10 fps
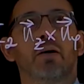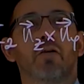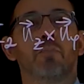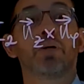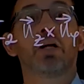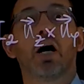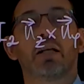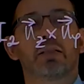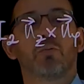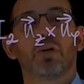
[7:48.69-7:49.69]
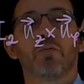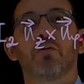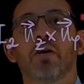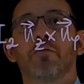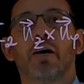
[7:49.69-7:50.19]
Of B naught, we have U
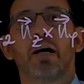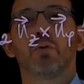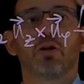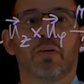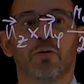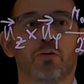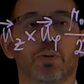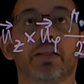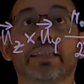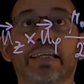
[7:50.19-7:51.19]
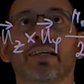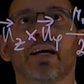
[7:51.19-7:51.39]
var phi, mu naught divided by 2 pi D,